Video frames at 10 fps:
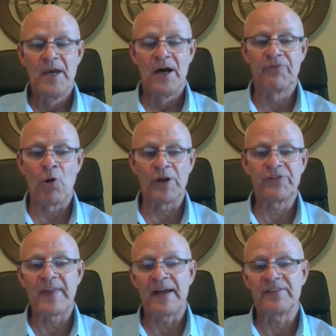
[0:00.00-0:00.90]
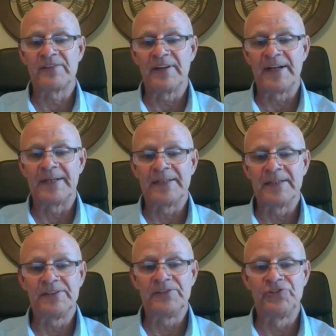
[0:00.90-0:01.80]
Of course, that
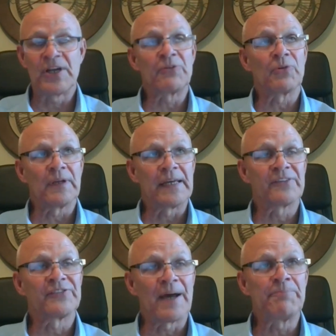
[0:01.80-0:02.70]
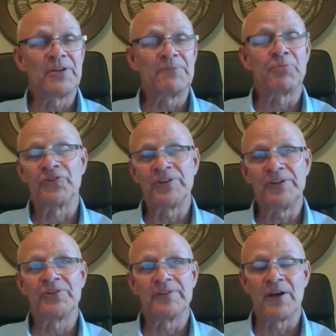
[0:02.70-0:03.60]
generally accepted
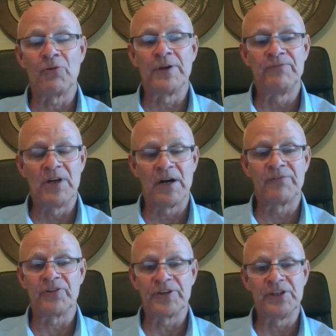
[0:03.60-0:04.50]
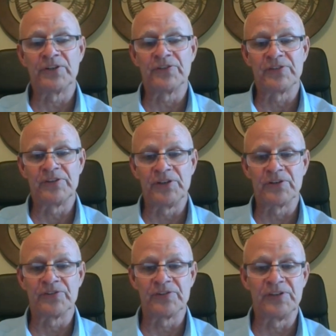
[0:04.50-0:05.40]
procedure that we've done for years and
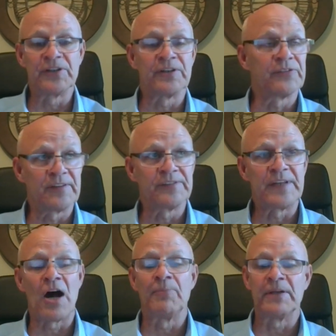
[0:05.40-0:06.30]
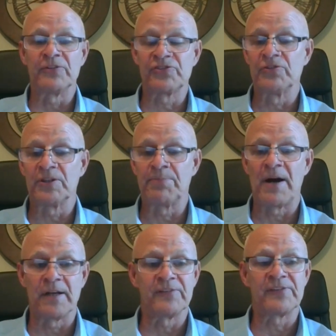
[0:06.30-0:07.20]
years and years has now been stood
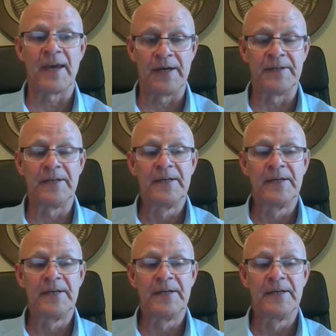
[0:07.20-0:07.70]
upon its head